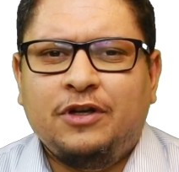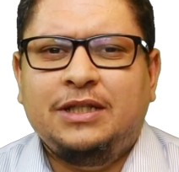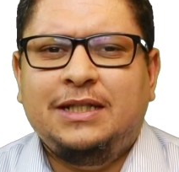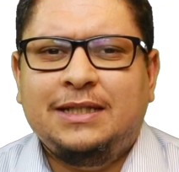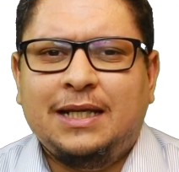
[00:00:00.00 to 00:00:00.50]

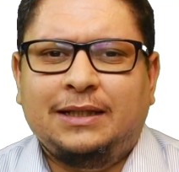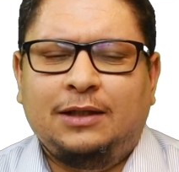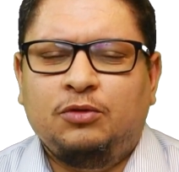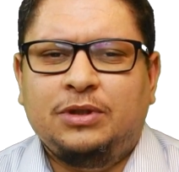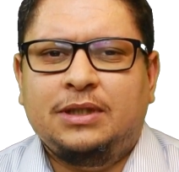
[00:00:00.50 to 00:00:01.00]
an
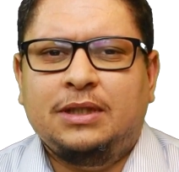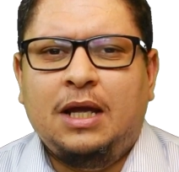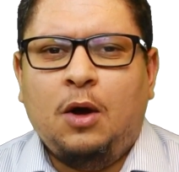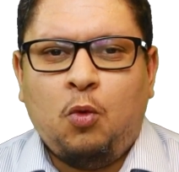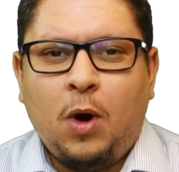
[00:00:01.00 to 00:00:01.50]
internal audit.
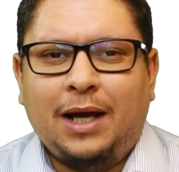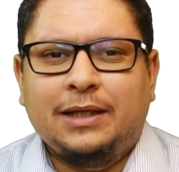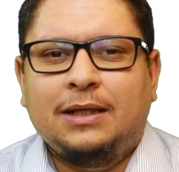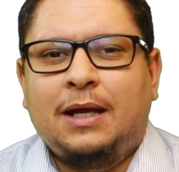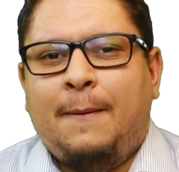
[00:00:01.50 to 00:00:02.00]
Why?